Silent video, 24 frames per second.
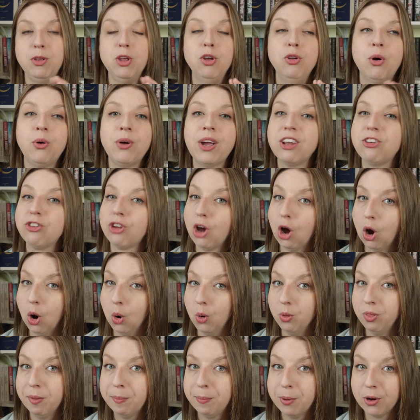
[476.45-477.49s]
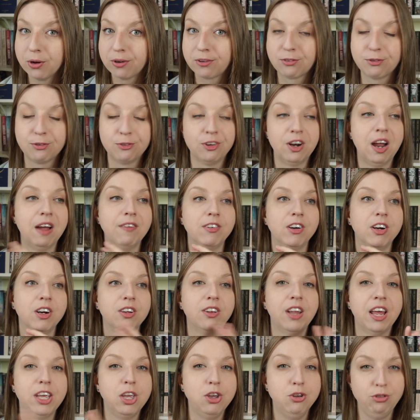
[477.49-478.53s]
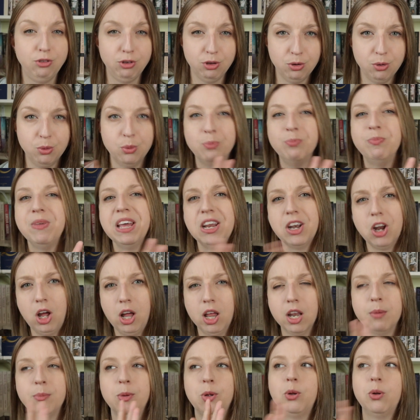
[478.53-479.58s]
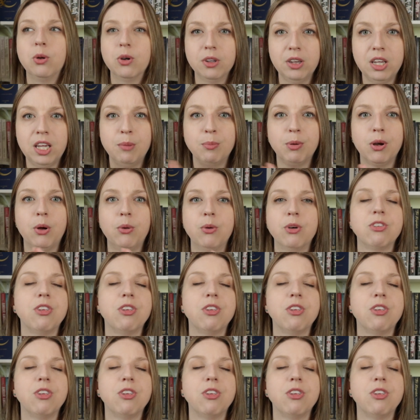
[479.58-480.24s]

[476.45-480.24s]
You don't get to own the books forever like you do in Audible or Libro or